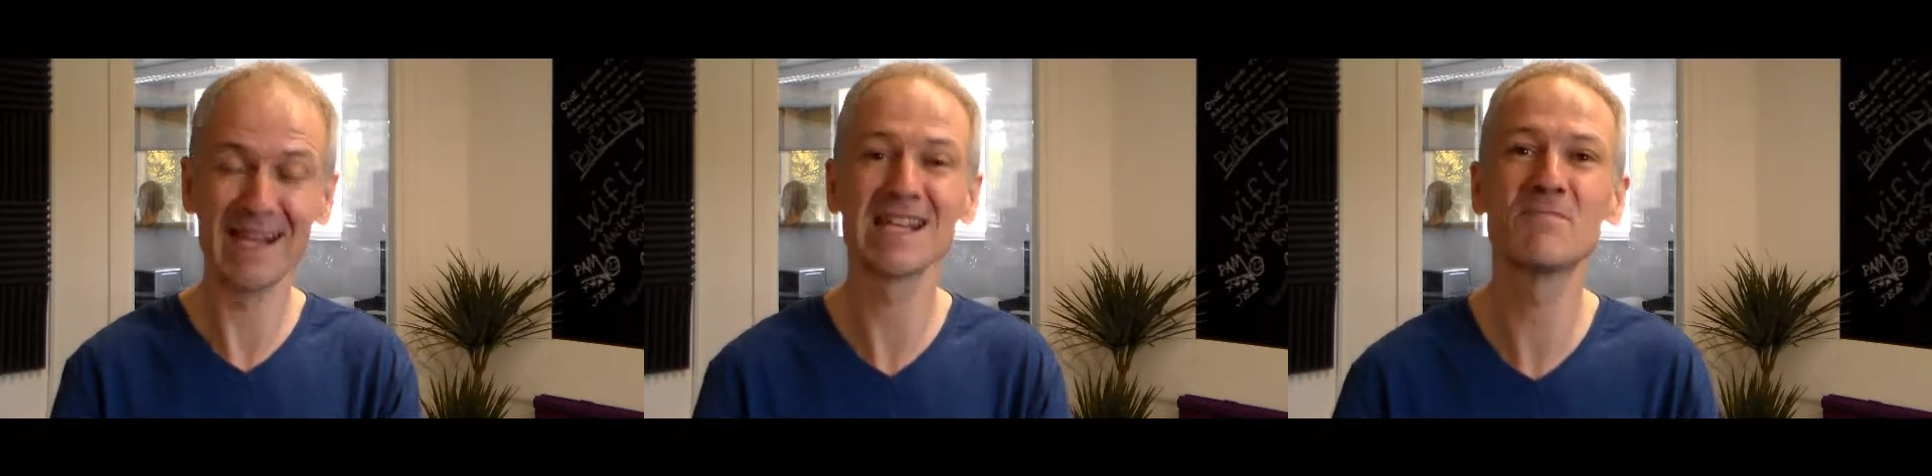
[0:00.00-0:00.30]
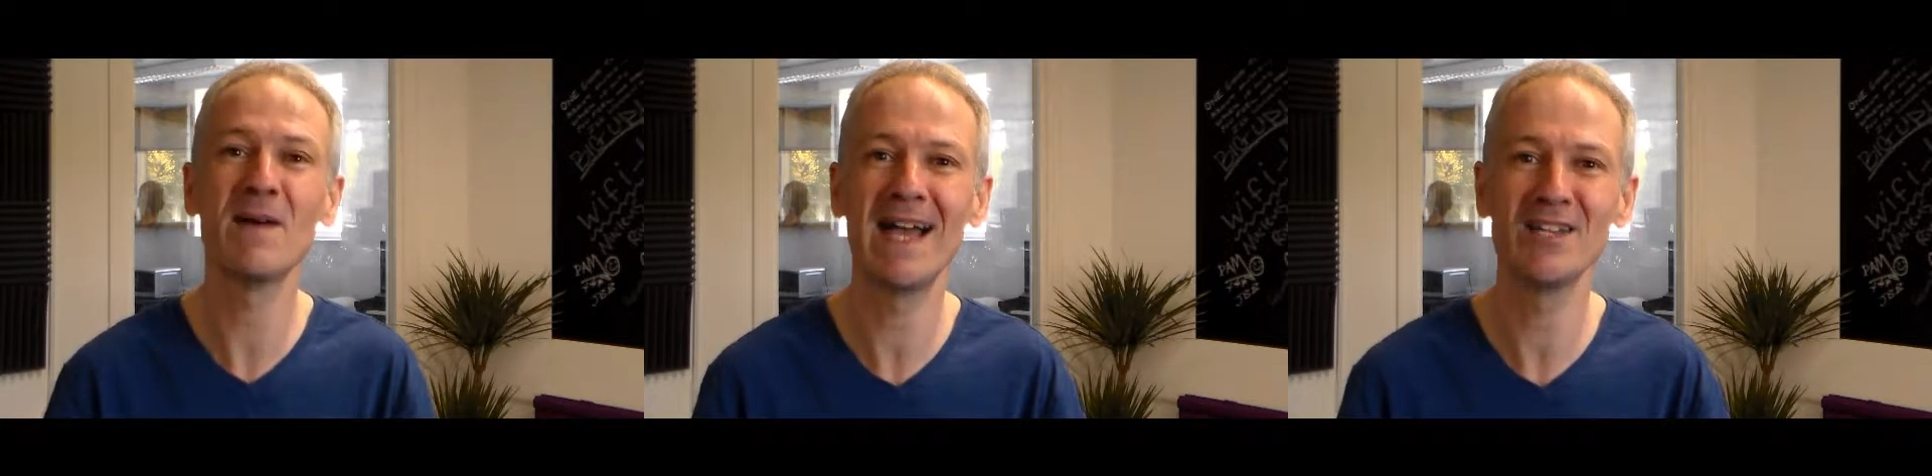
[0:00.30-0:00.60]
and
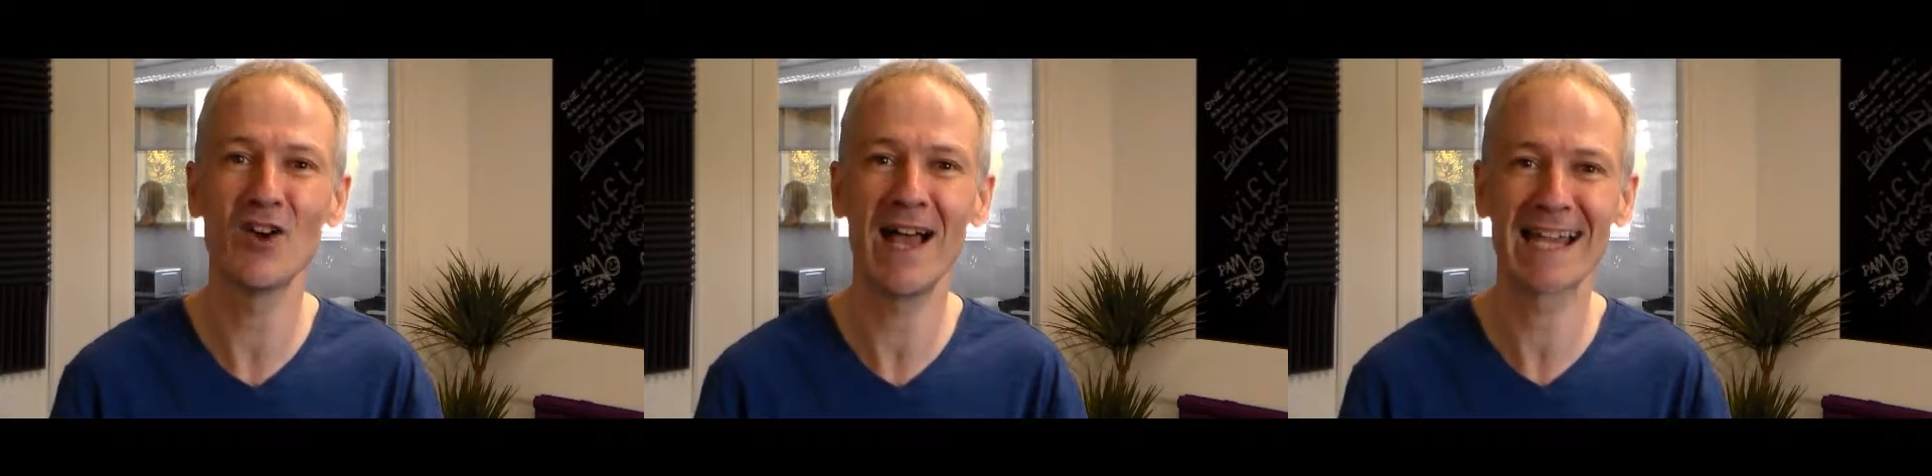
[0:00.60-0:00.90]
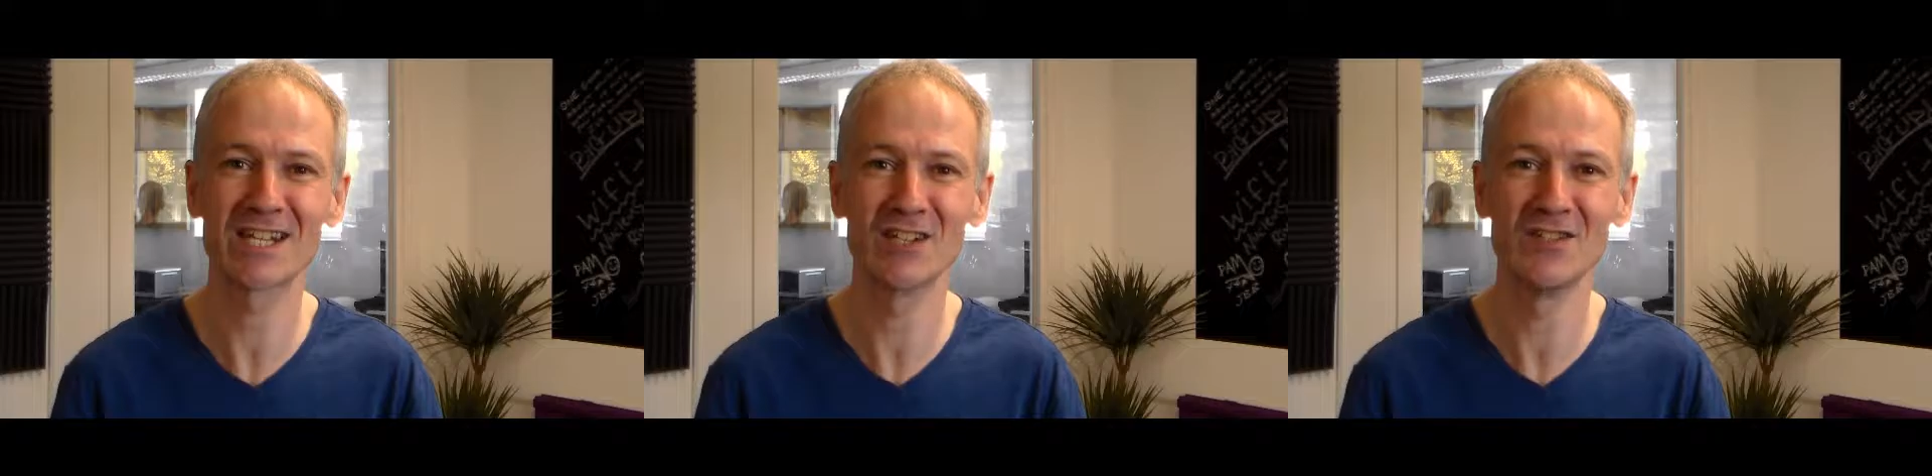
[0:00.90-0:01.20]
expand your
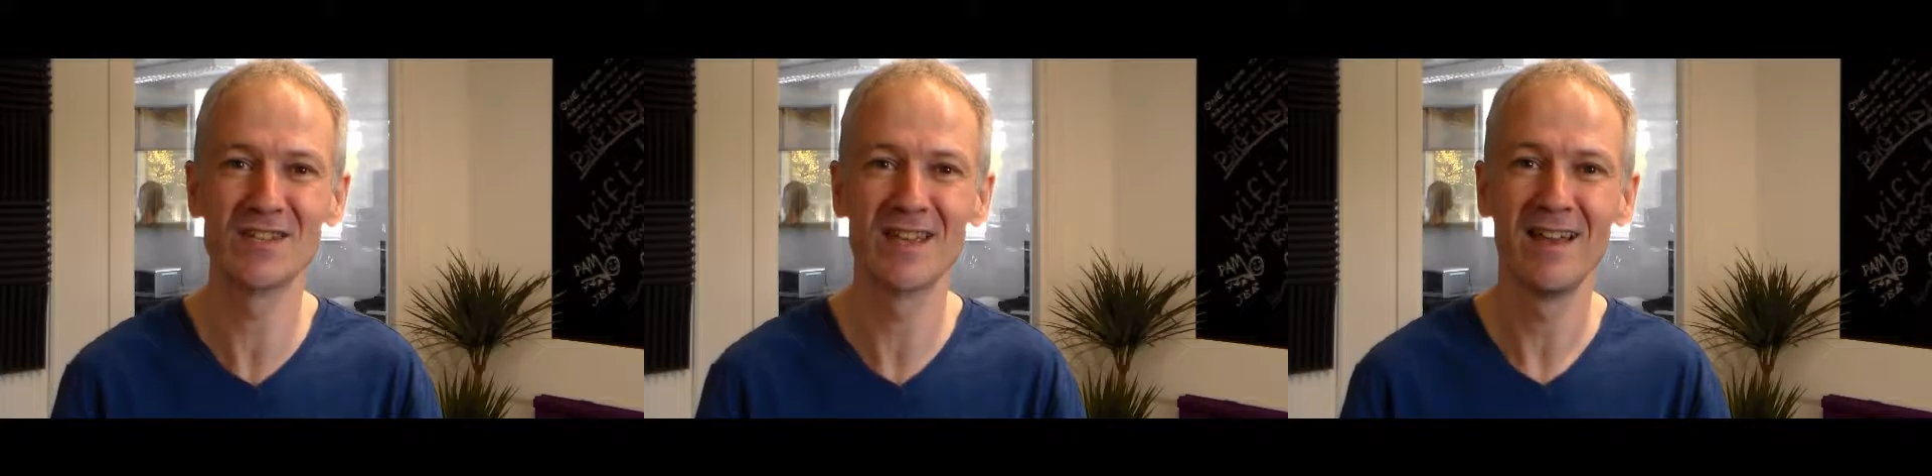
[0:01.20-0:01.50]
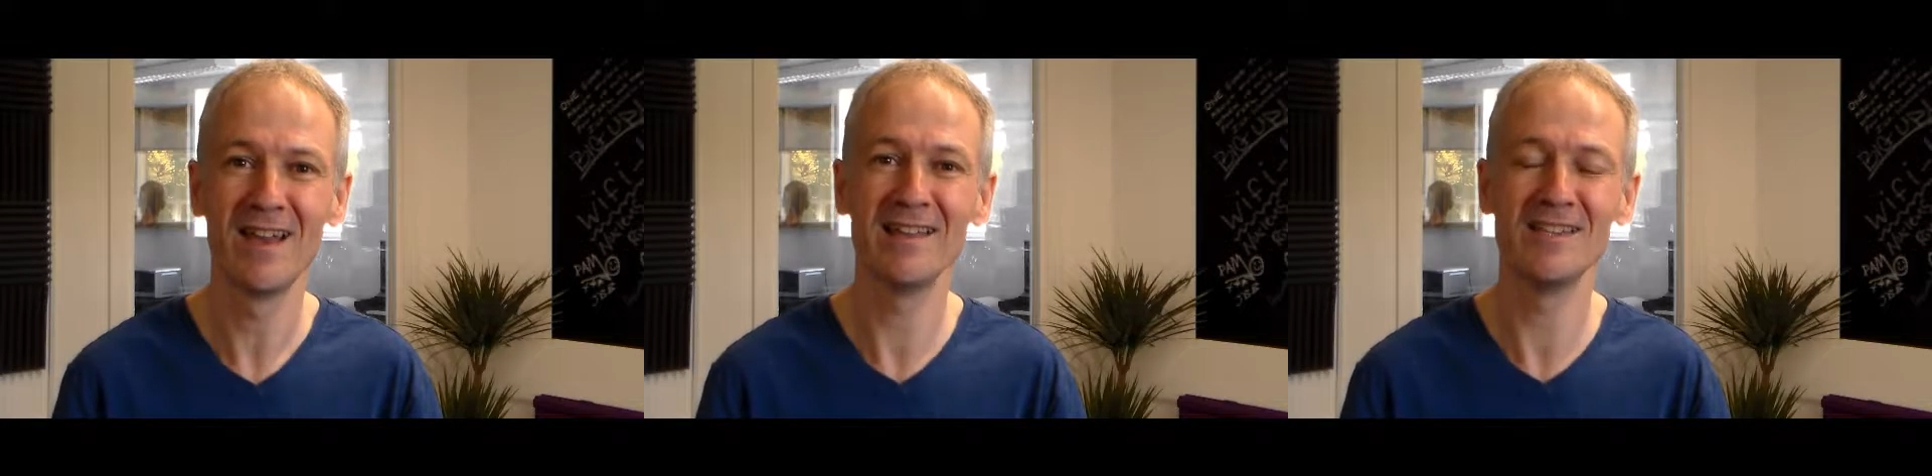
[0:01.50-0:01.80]
actions
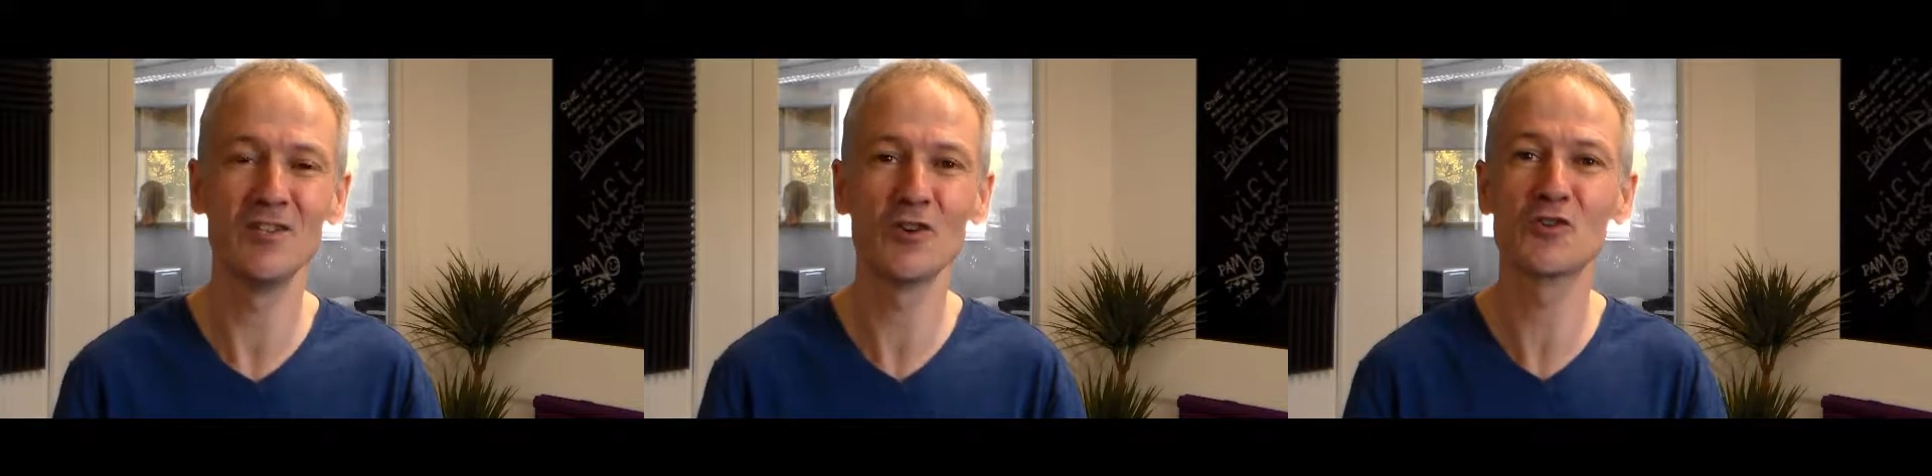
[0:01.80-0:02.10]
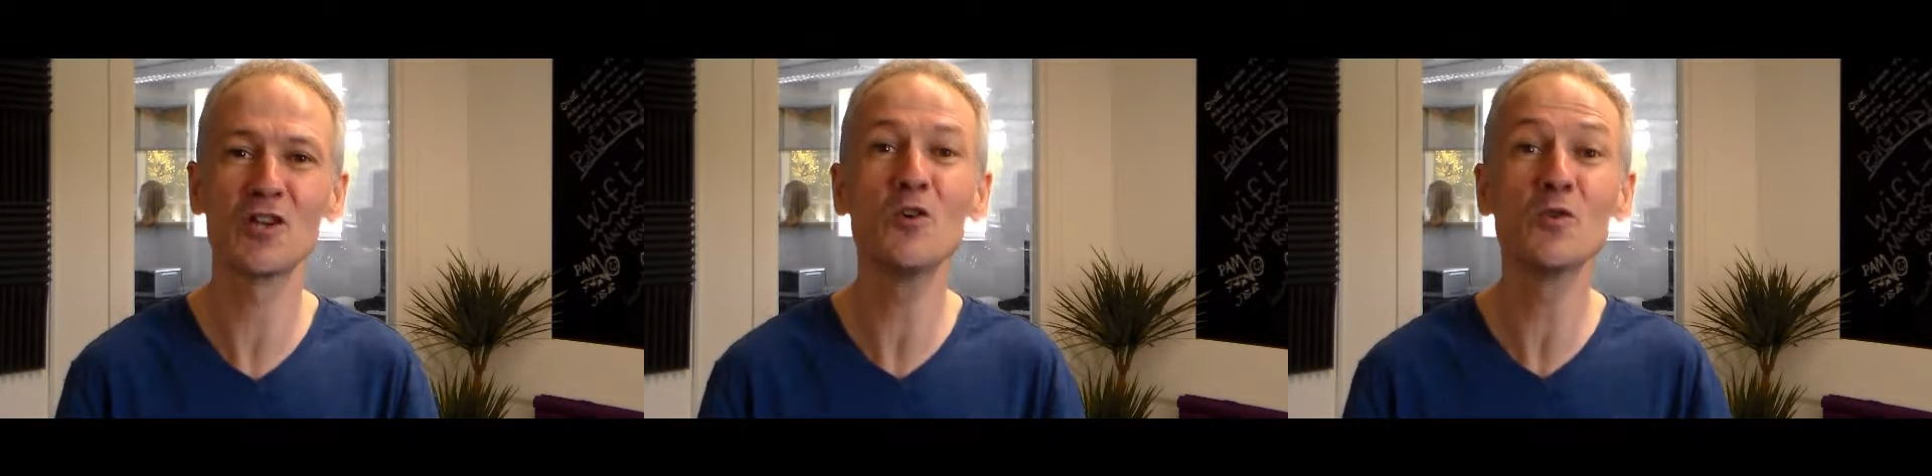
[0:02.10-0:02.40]
and then
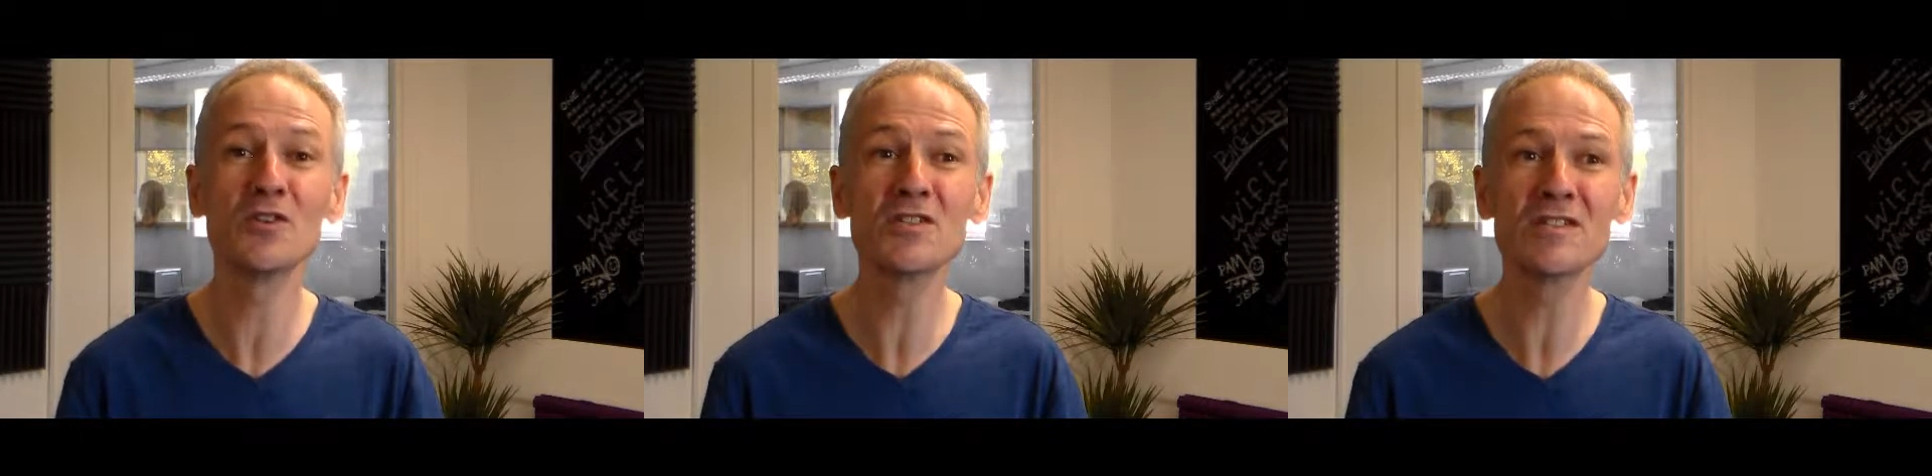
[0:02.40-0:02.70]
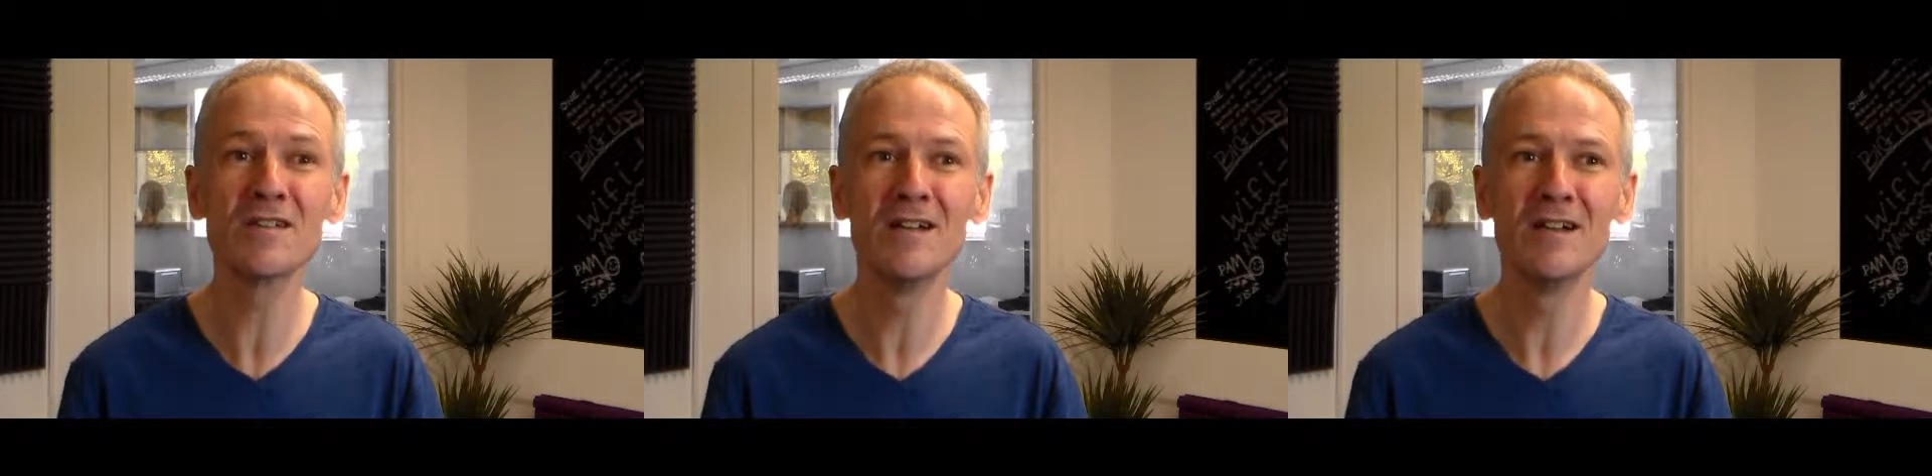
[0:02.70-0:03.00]
your
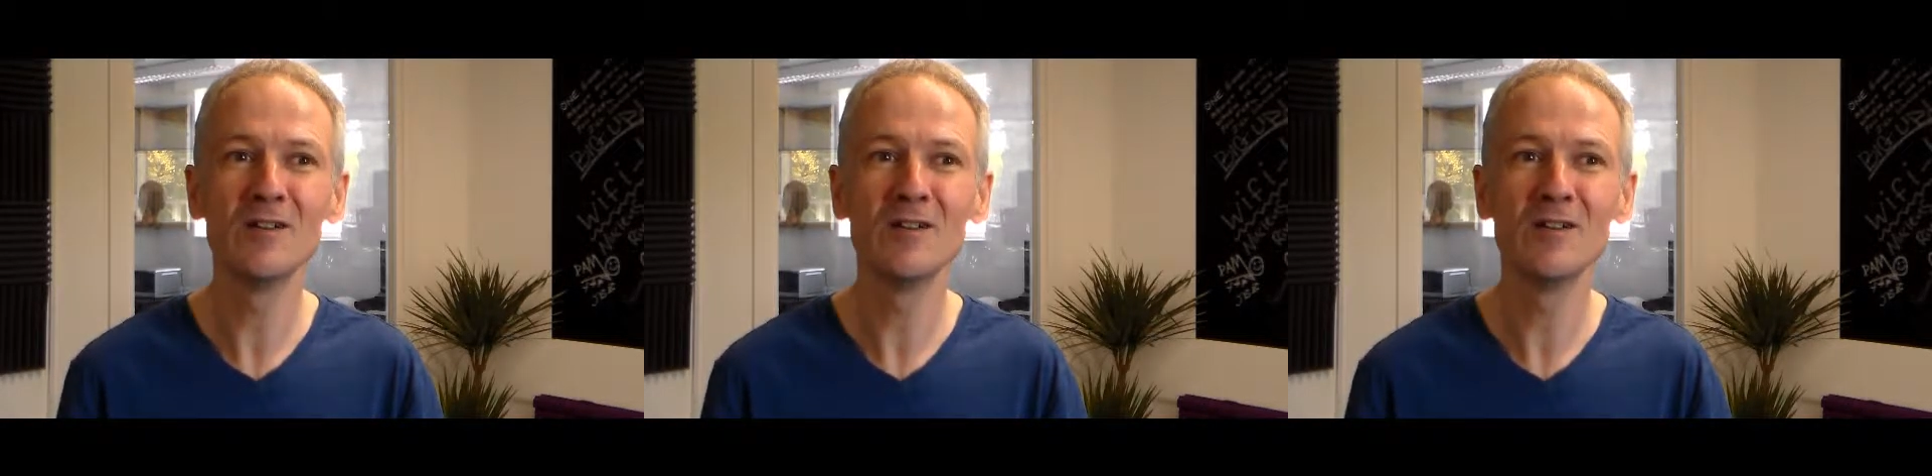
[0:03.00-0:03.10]
shoulders